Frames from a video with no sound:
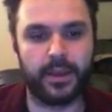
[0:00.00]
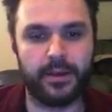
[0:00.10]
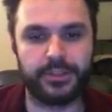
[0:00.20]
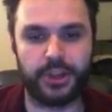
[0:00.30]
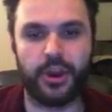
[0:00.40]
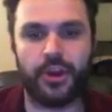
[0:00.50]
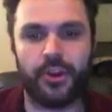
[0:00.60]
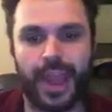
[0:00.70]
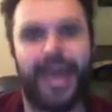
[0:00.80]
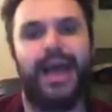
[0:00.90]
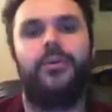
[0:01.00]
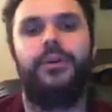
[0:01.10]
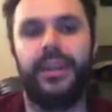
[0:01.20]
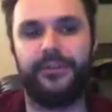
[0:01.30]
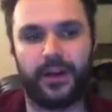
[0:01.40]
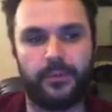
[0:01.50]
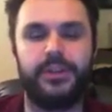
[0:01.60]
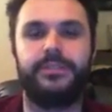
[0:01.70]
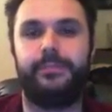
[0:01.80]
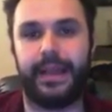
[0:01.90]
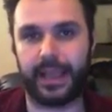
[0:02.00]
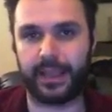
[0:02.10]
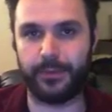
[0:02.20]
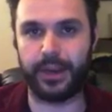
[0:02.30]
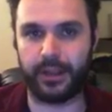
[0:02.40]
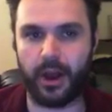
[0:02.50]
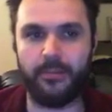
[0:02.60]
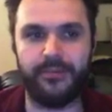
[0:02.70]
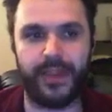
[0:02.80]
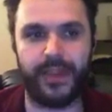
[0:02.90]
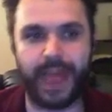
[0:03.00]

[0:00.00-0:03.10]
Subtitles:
So if I was playing a community comp event,